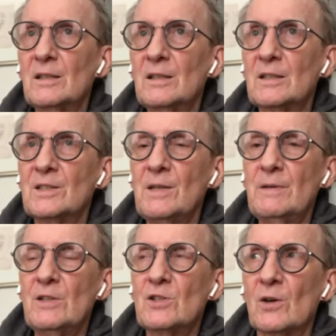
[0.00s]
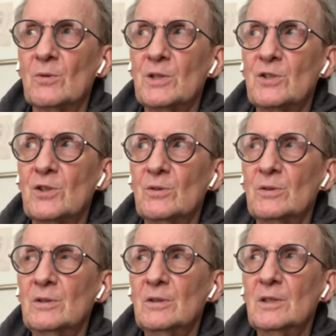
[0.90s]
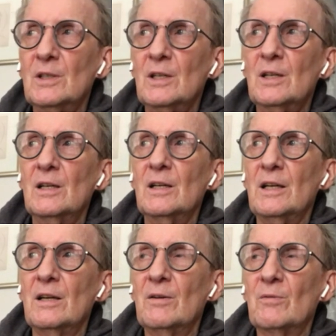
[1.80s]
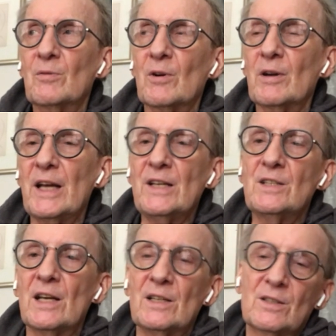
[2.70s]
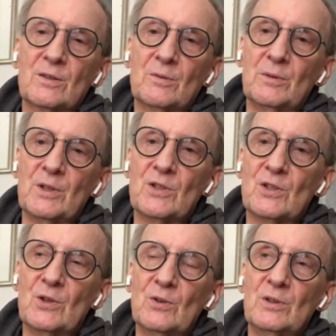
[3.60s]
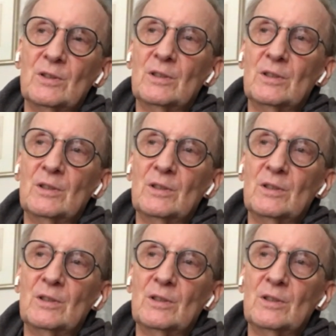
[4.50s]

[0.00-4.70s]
look, a TV show we shoot for 8 days, we shoot